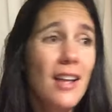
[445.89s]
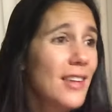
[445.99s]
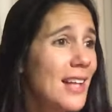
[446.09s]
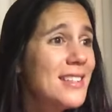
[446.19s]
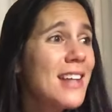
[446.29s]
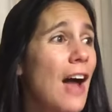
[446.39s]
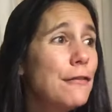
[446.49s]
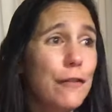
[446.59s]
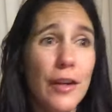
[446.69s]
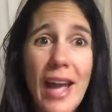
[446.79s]
Let's
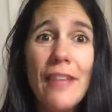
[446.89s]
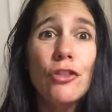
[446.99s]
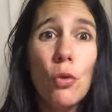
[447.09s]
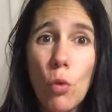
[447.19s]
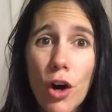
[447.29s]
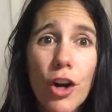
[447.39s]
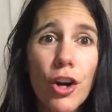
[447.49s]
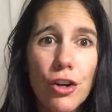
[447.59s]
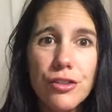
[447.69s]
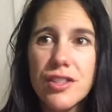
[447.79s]
not forget the
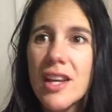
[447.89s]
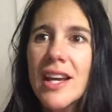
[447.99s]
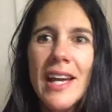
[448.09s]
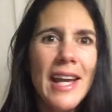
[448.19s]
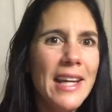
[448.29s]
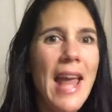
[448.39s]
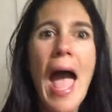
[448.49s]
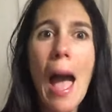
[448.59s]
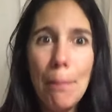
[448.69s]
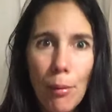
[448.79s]
workers in
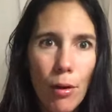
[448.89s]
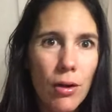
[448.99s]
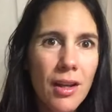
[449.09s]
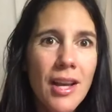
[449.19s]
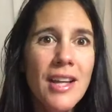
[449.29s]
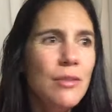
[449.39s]
Apple.